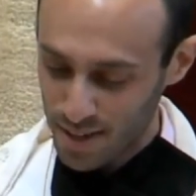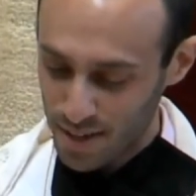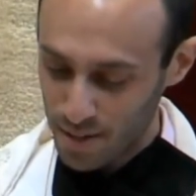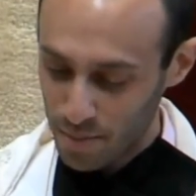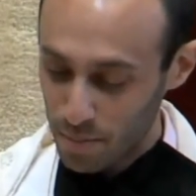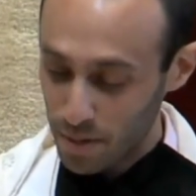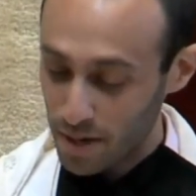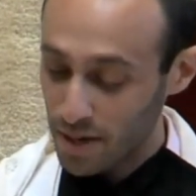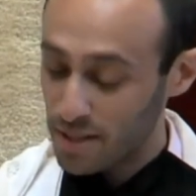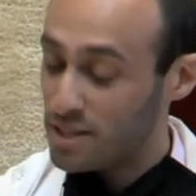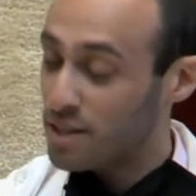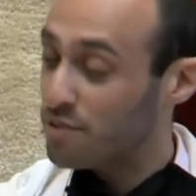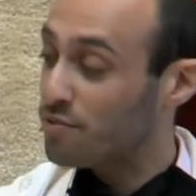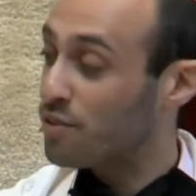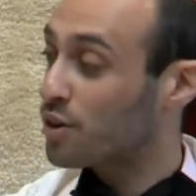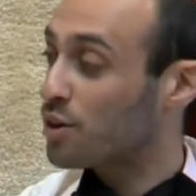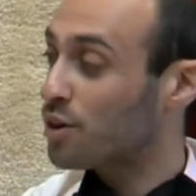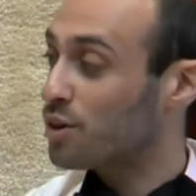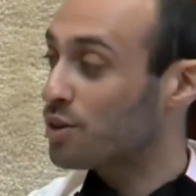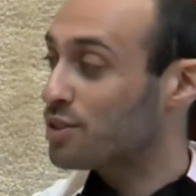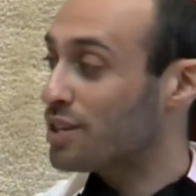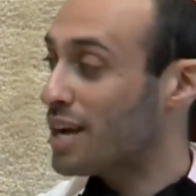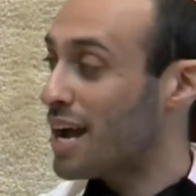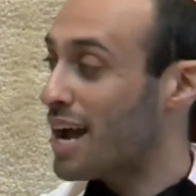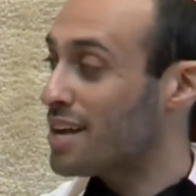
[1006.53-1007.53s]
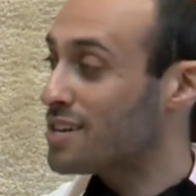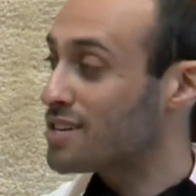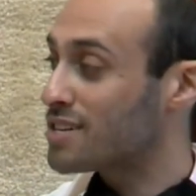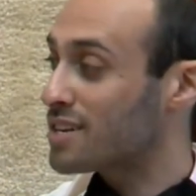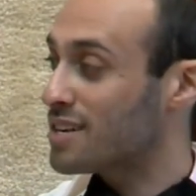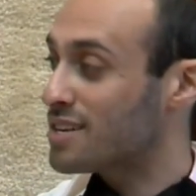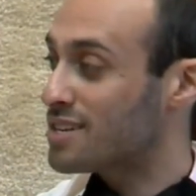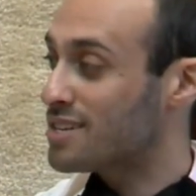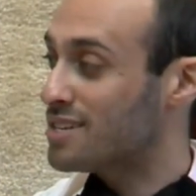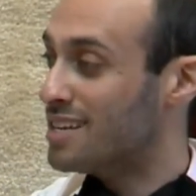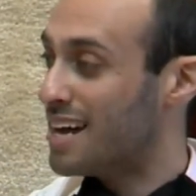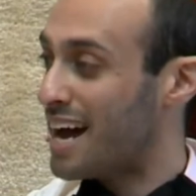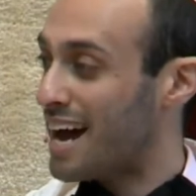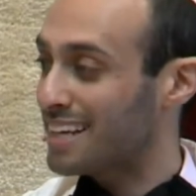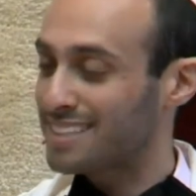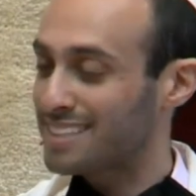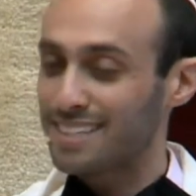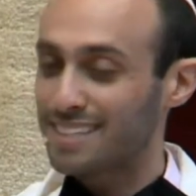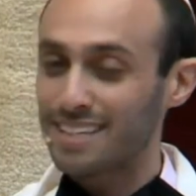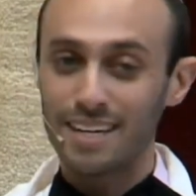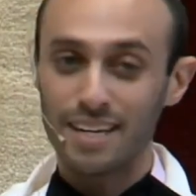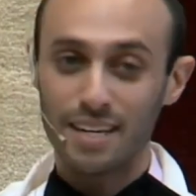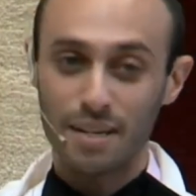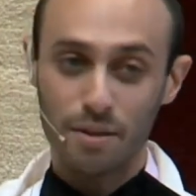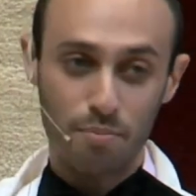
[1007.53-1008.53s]
But a difficult task is not
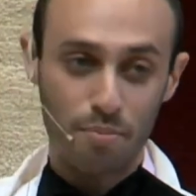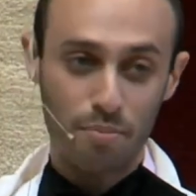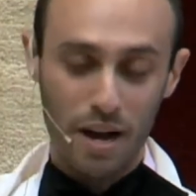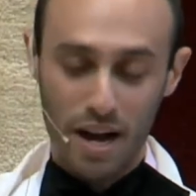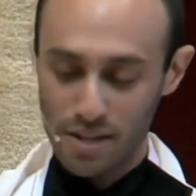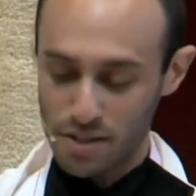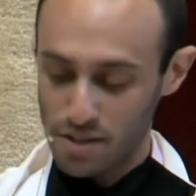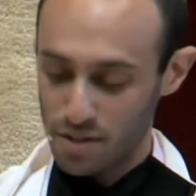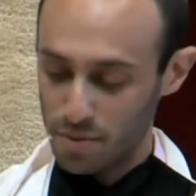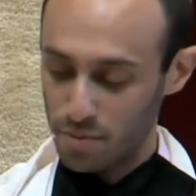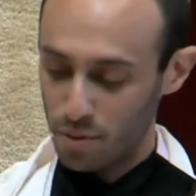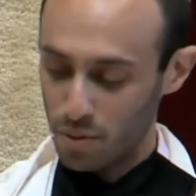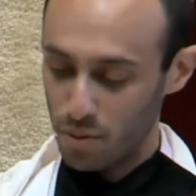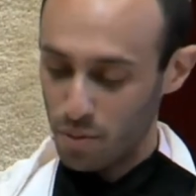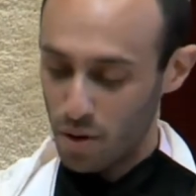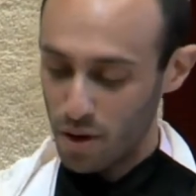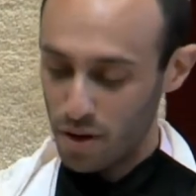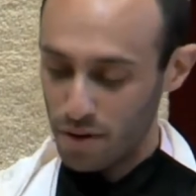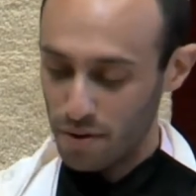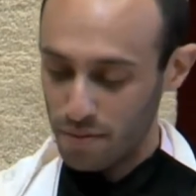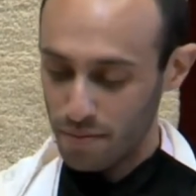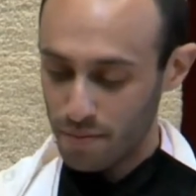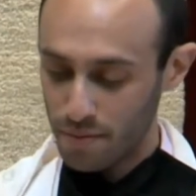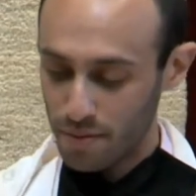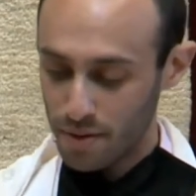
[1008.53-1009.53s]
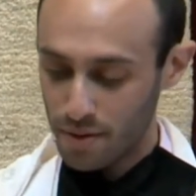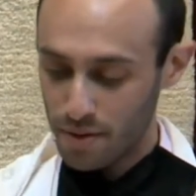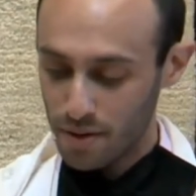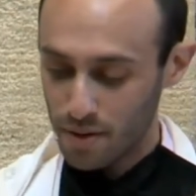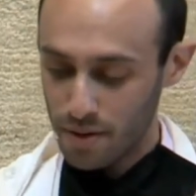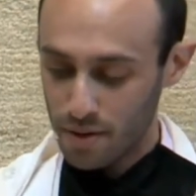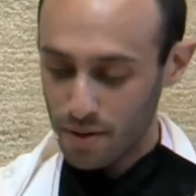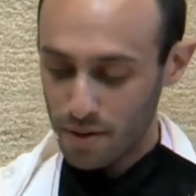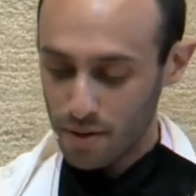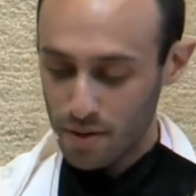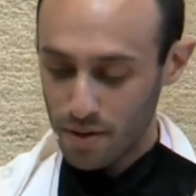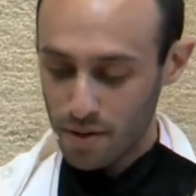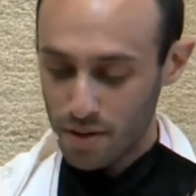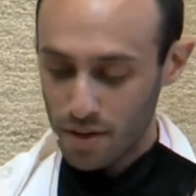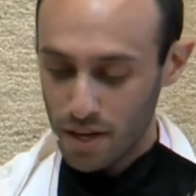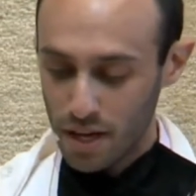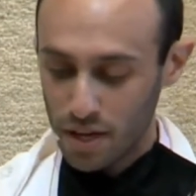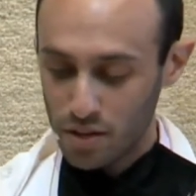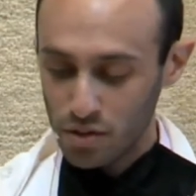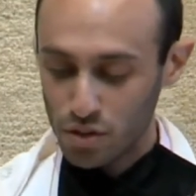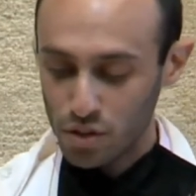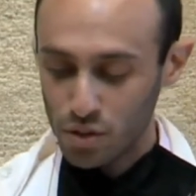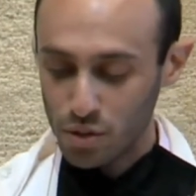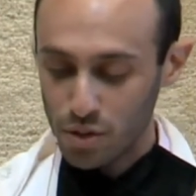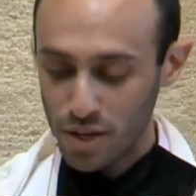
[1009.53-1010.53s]
an impossible one,
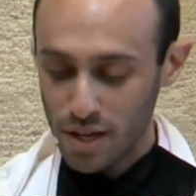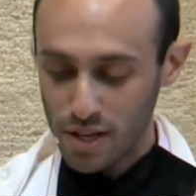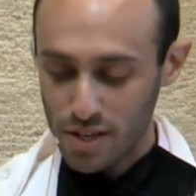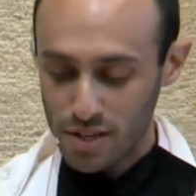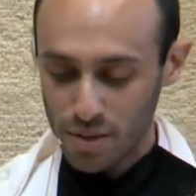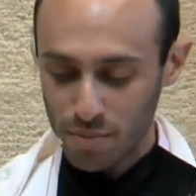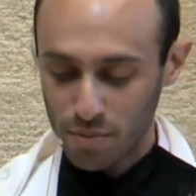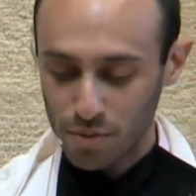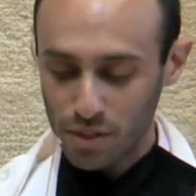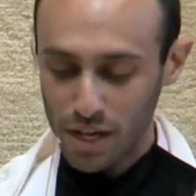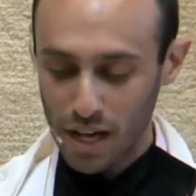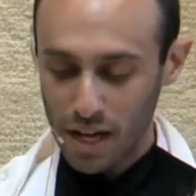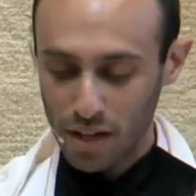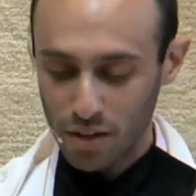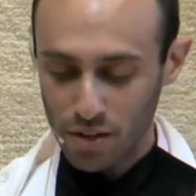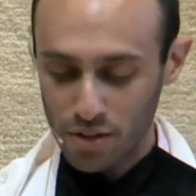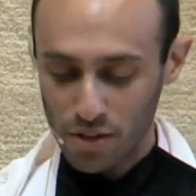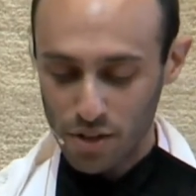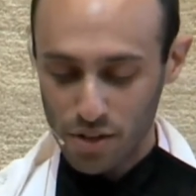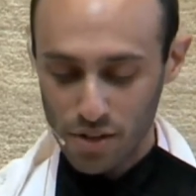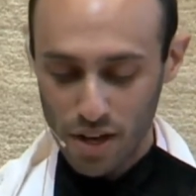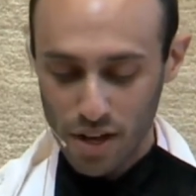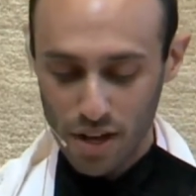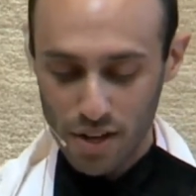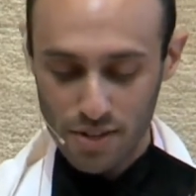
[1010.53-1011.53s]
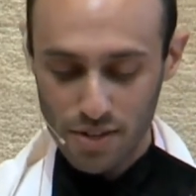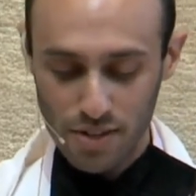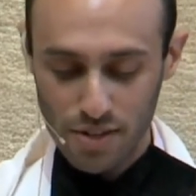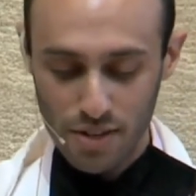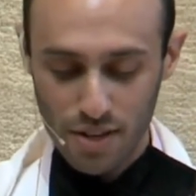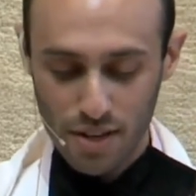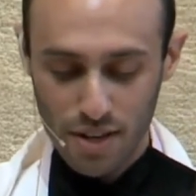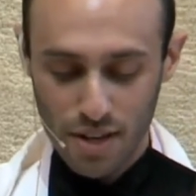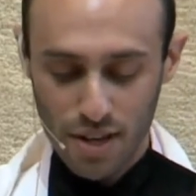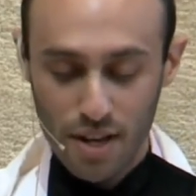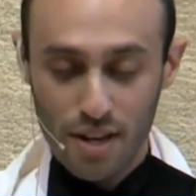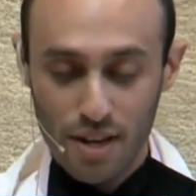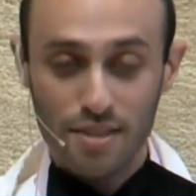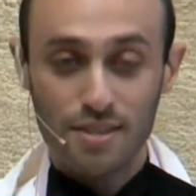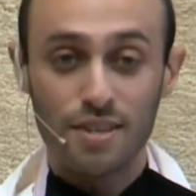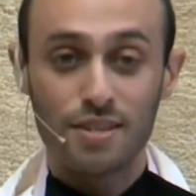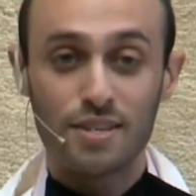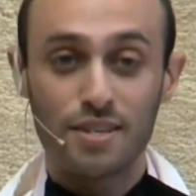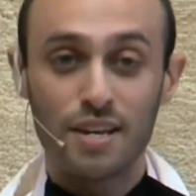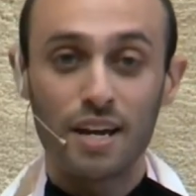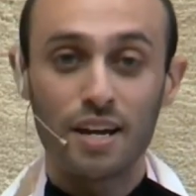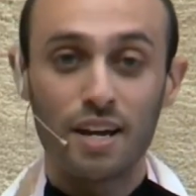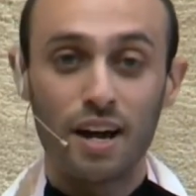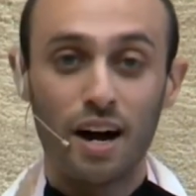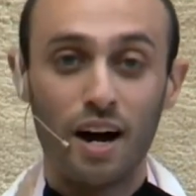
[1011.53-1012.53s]
and Judaism challenges us to
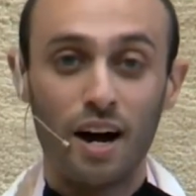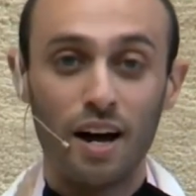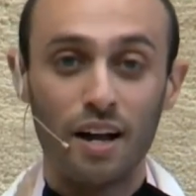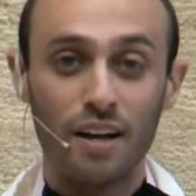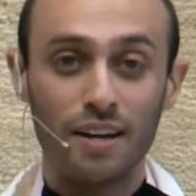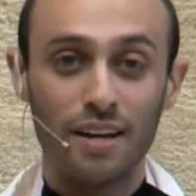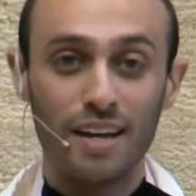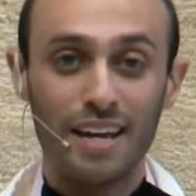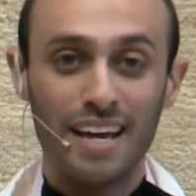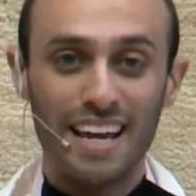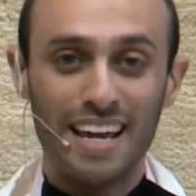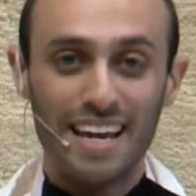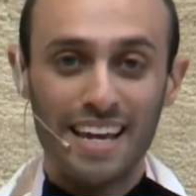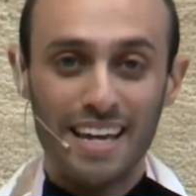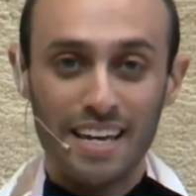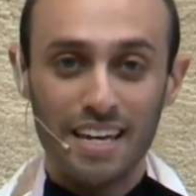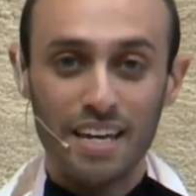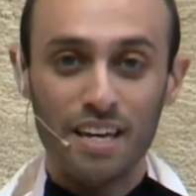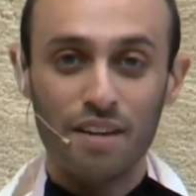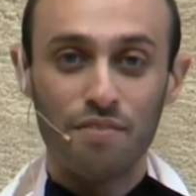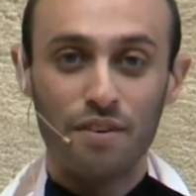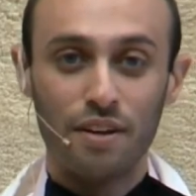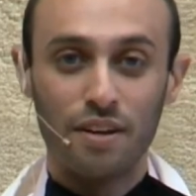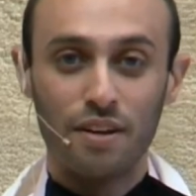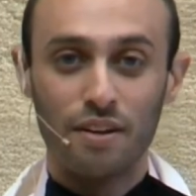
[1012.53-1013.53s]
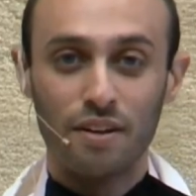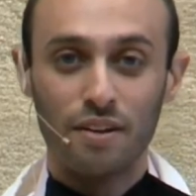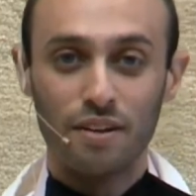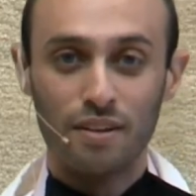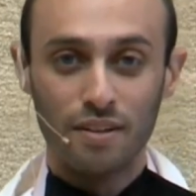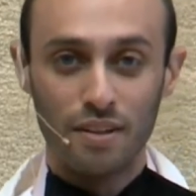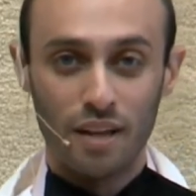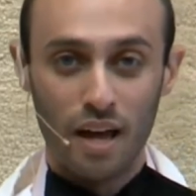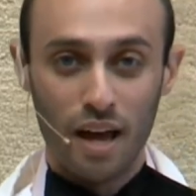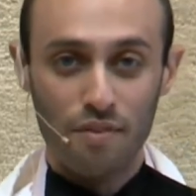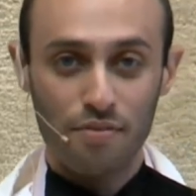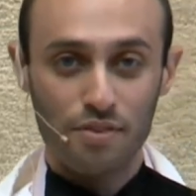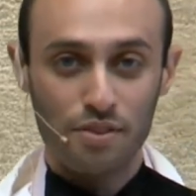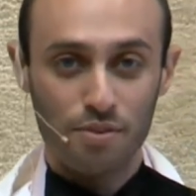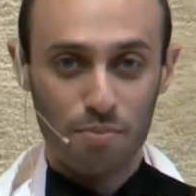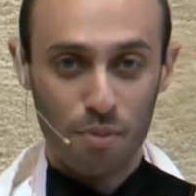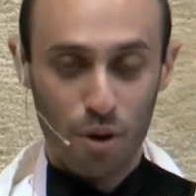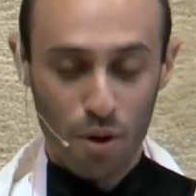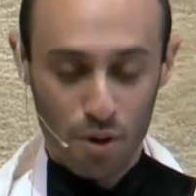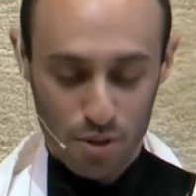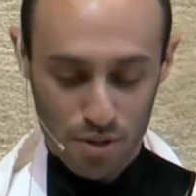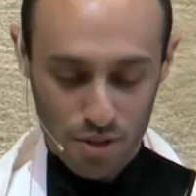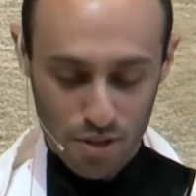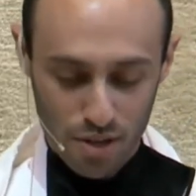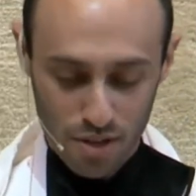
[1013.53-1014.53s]
take on even life's
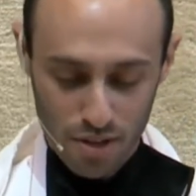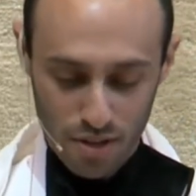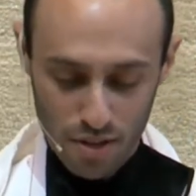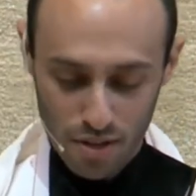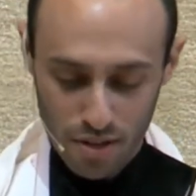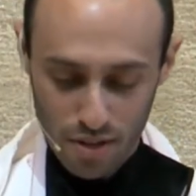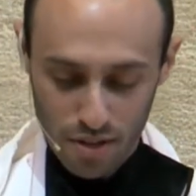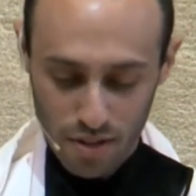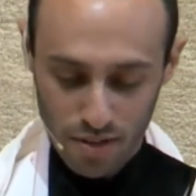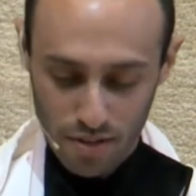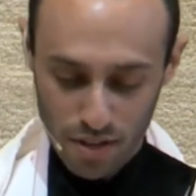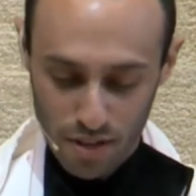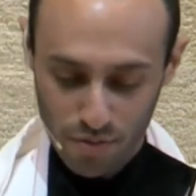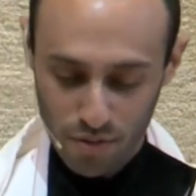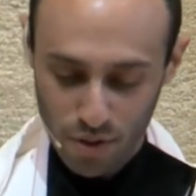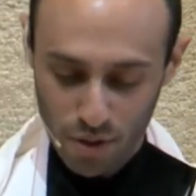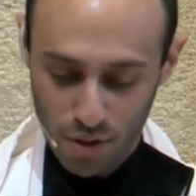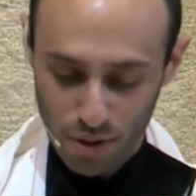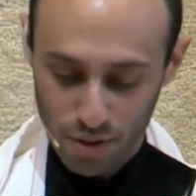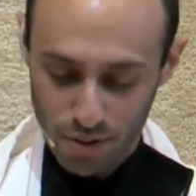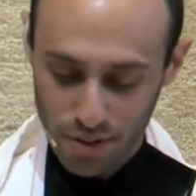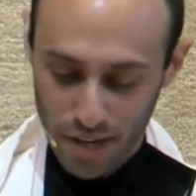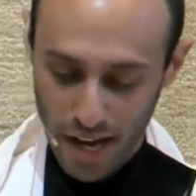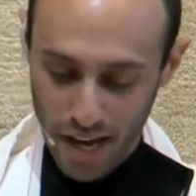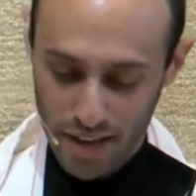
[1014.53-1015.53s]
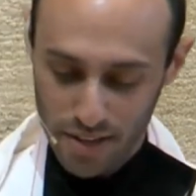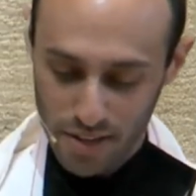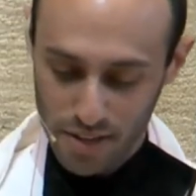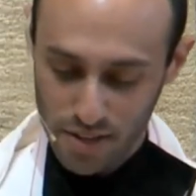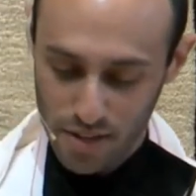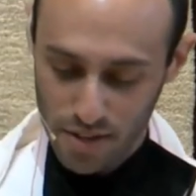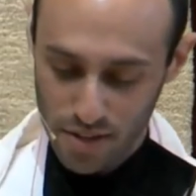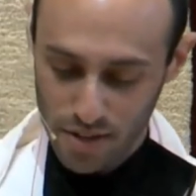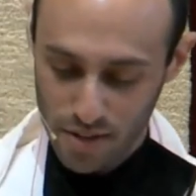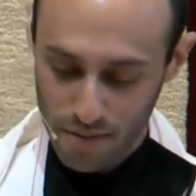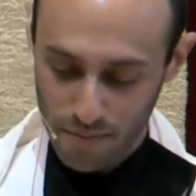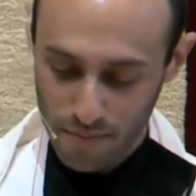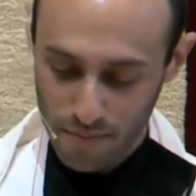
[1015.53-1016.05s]
most difficult tasks.